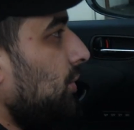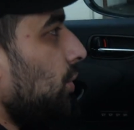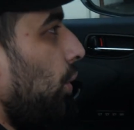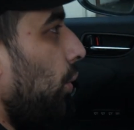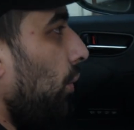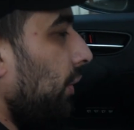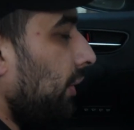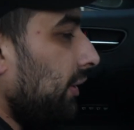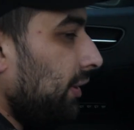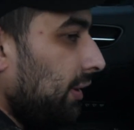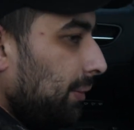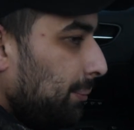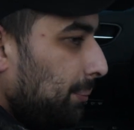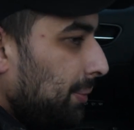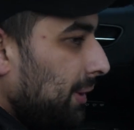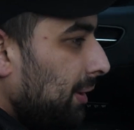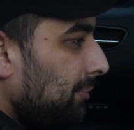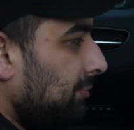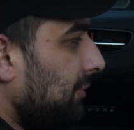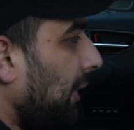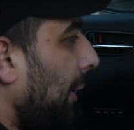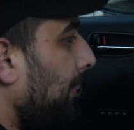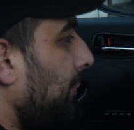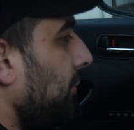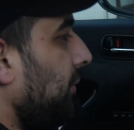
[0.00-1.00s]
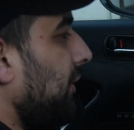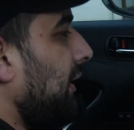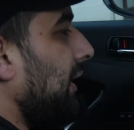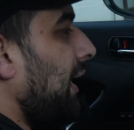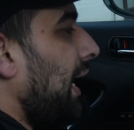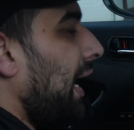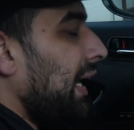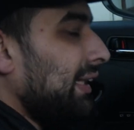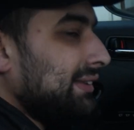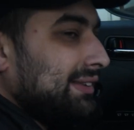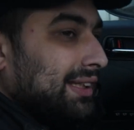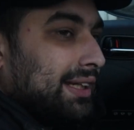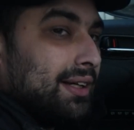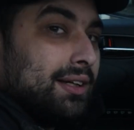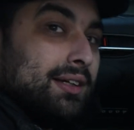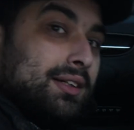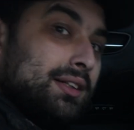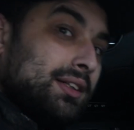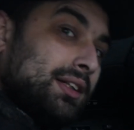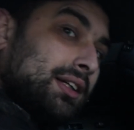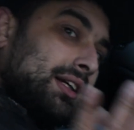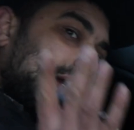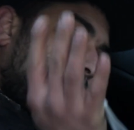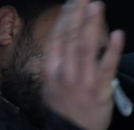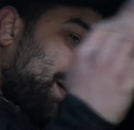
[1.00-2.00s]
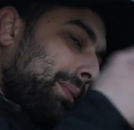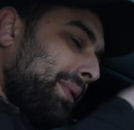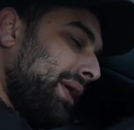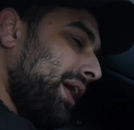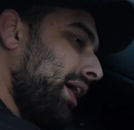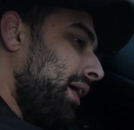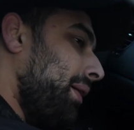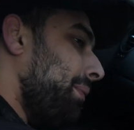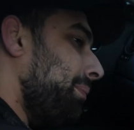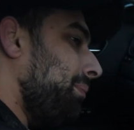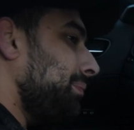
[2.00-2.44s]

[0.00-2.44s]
or BMW that has it. Come here,